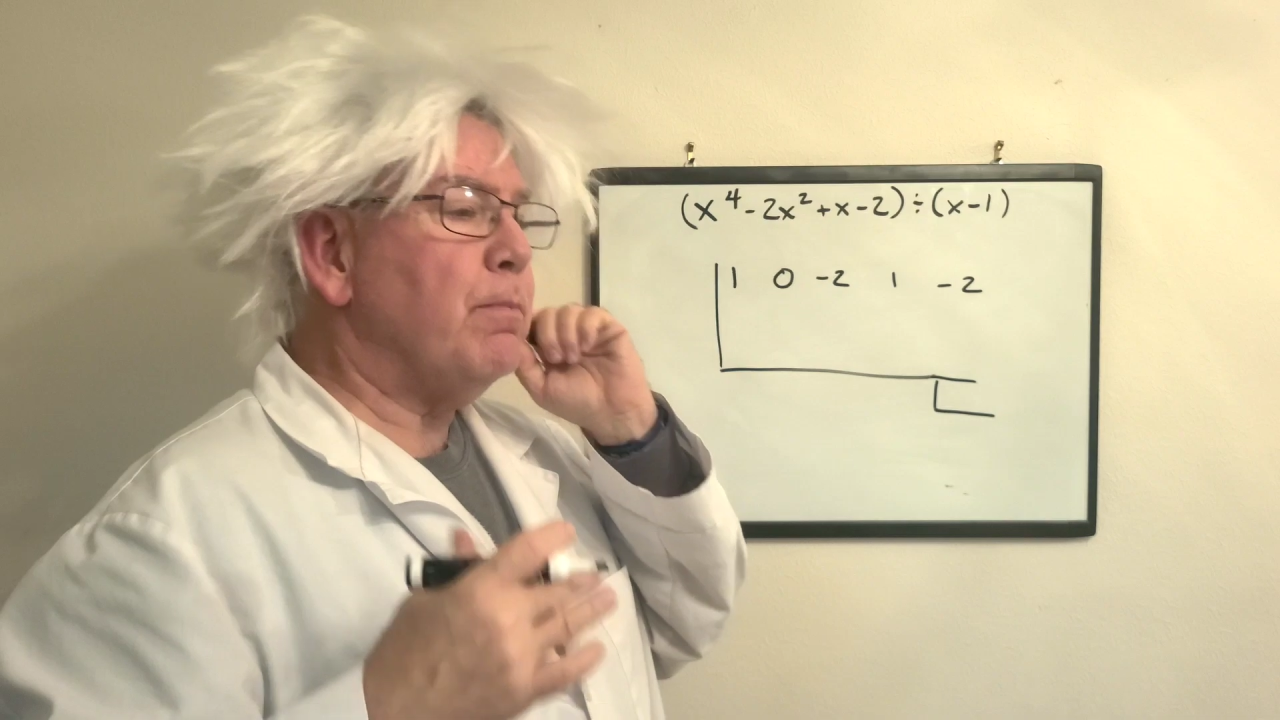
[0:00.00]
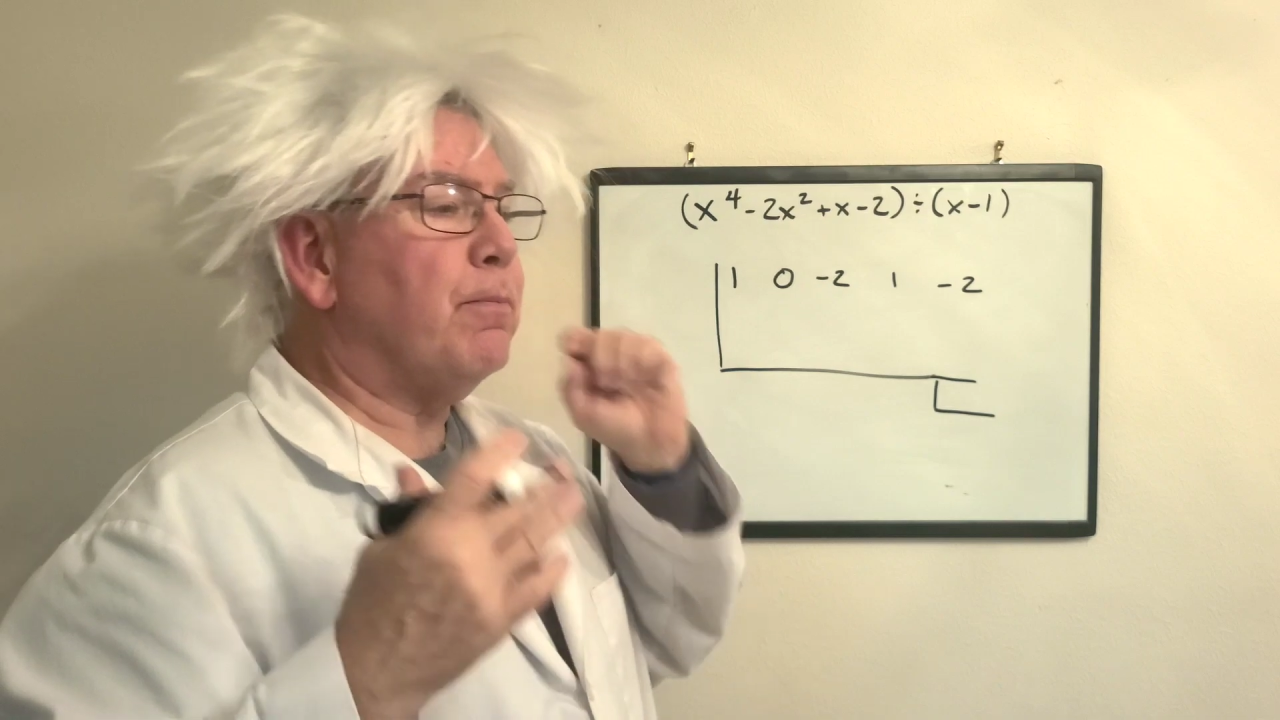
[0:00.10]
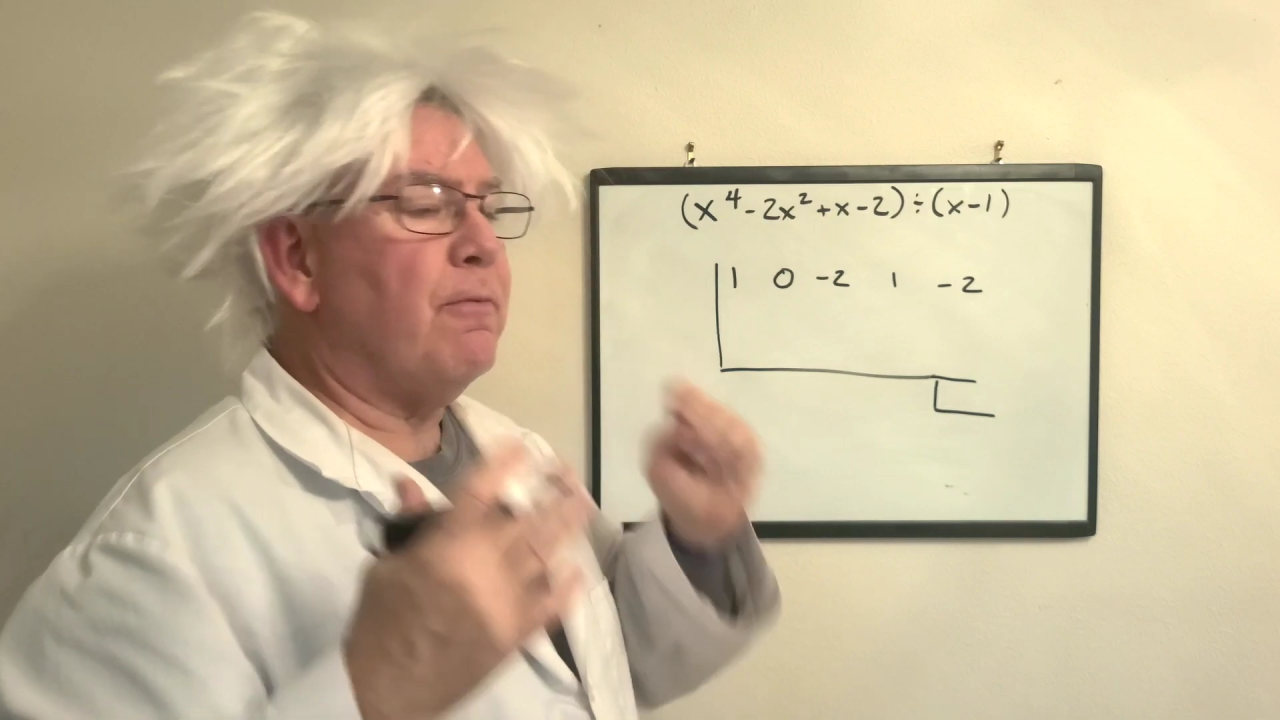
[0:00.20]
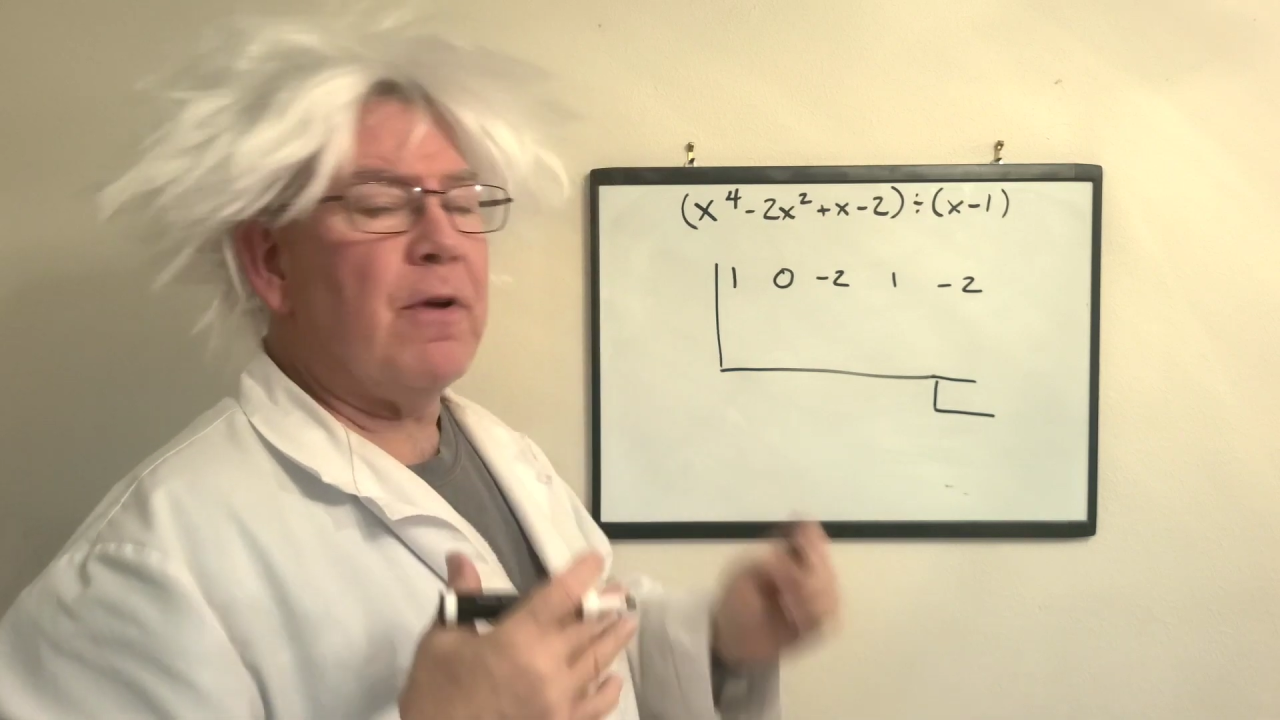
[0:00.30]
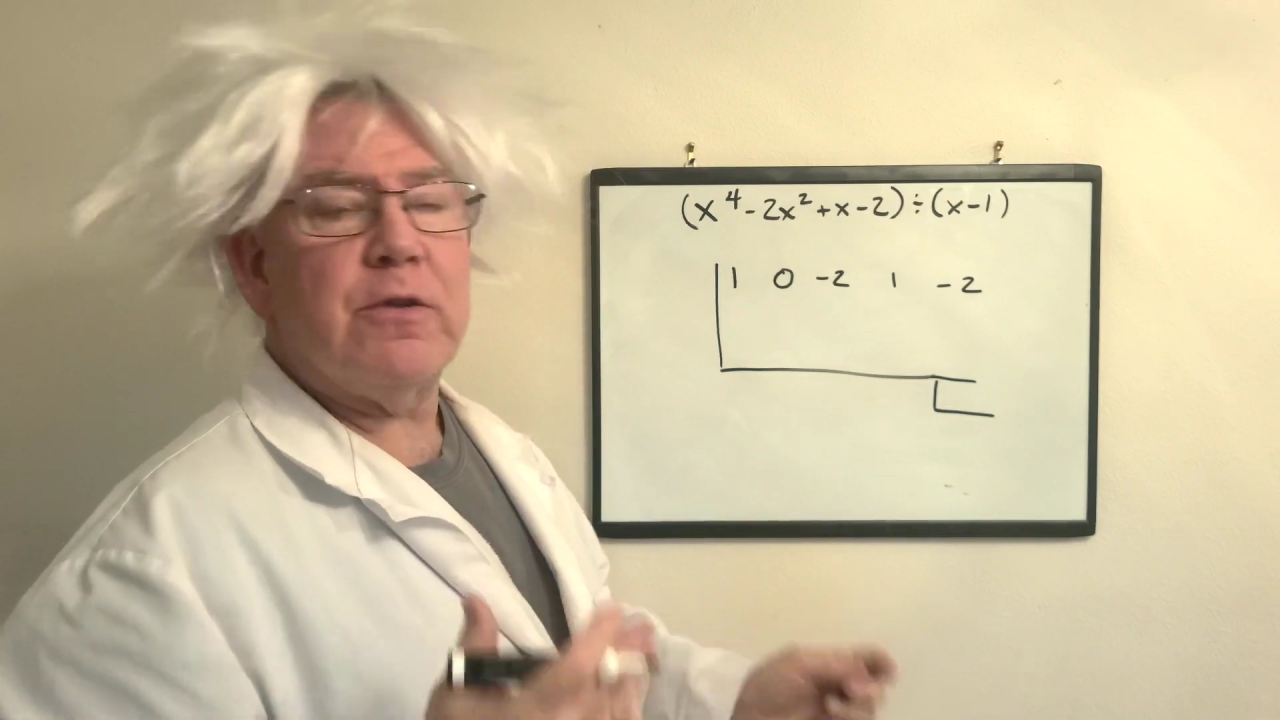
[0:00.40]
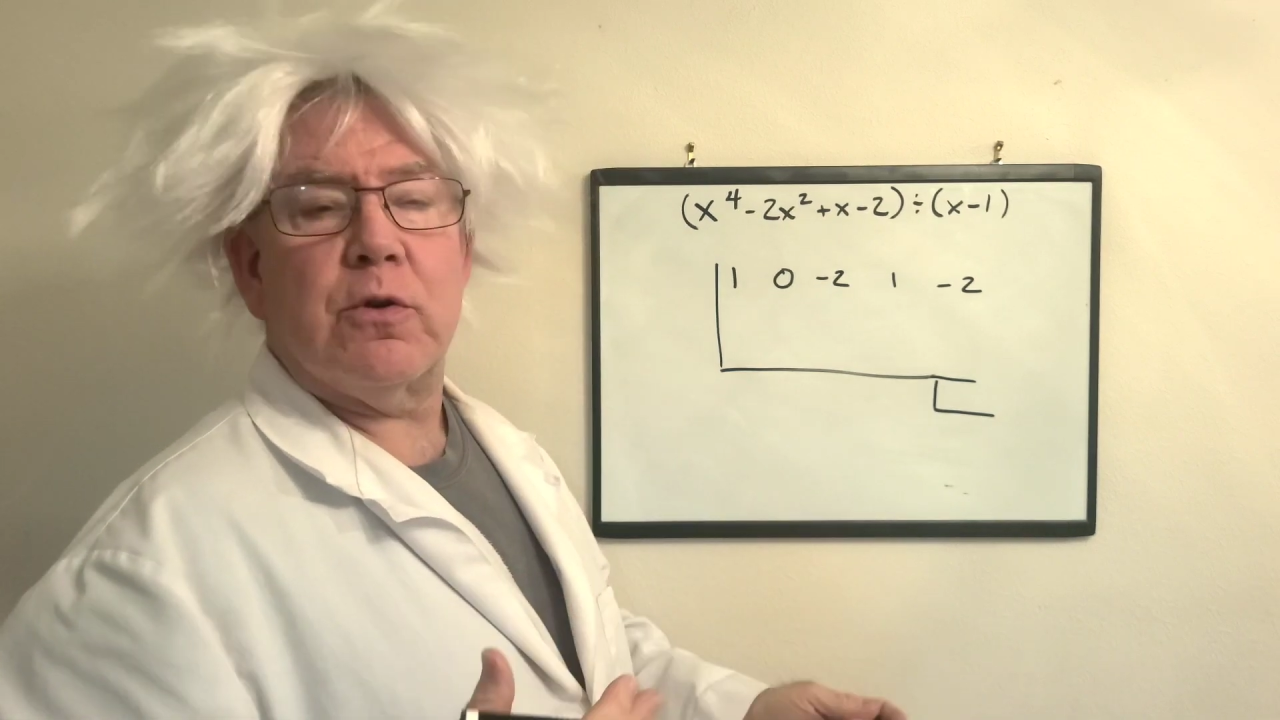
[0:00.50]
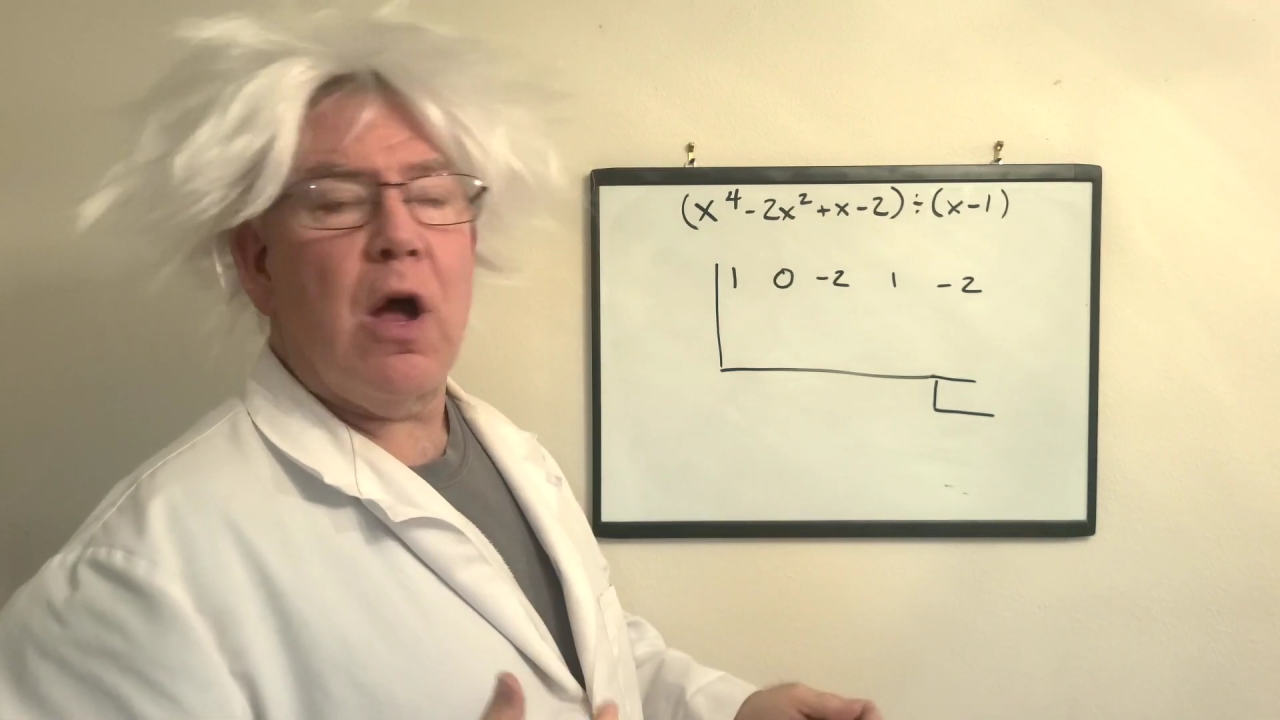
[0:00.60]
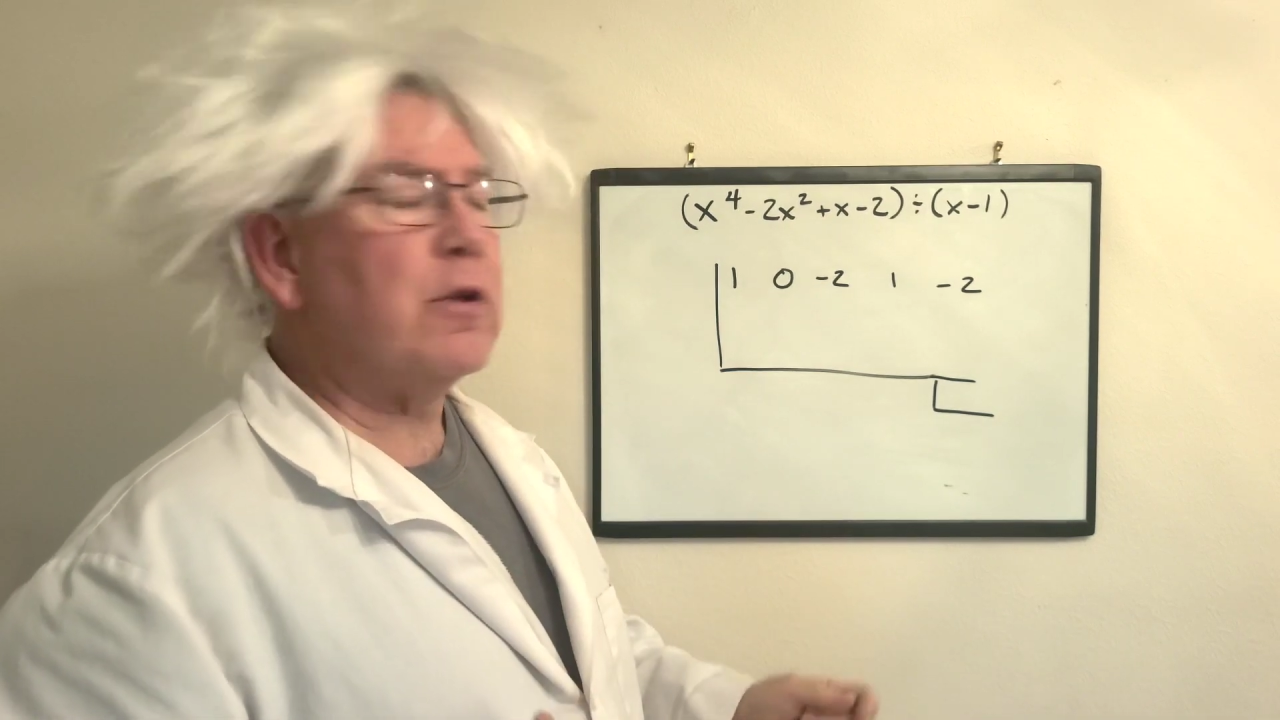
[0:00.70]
Professor